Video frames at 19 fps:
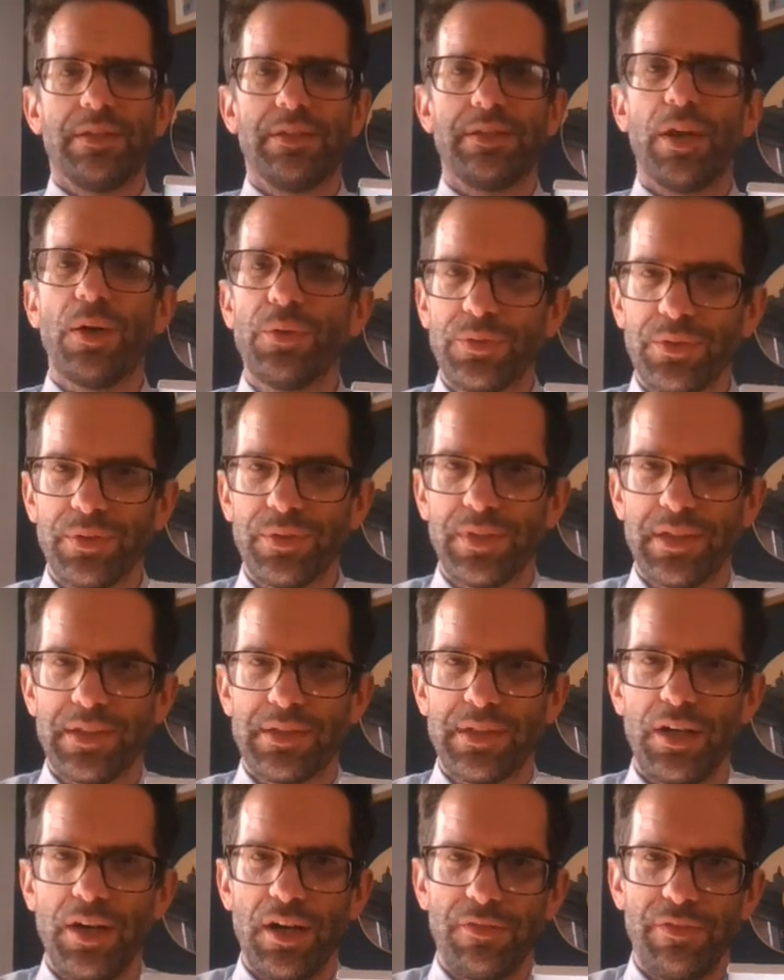don't do
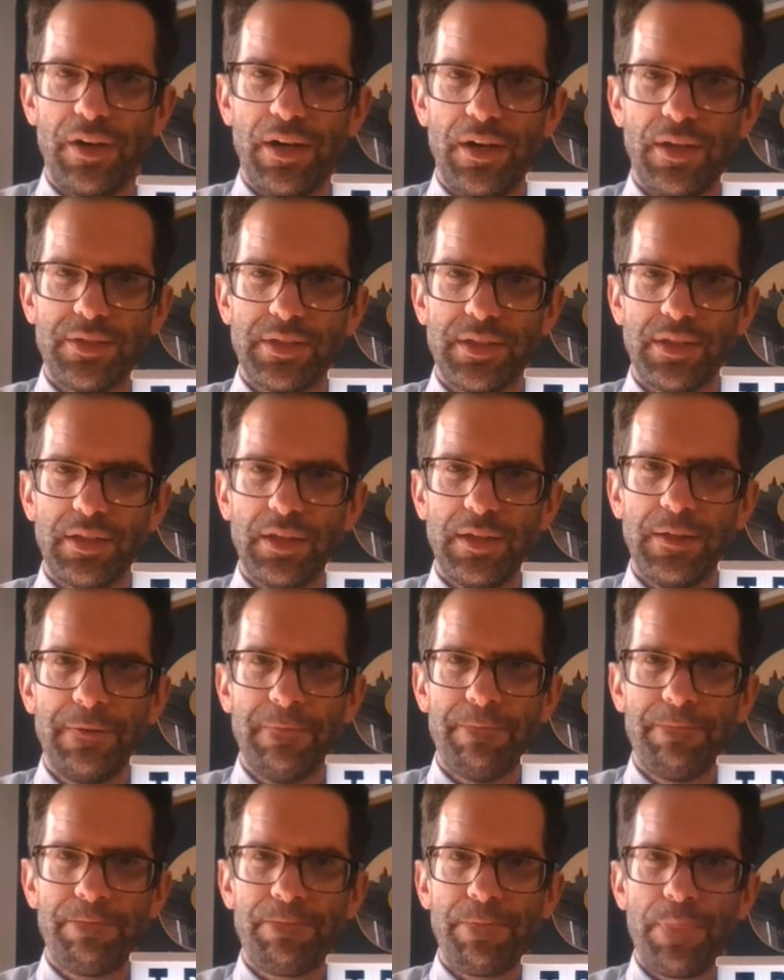things half-heartedly.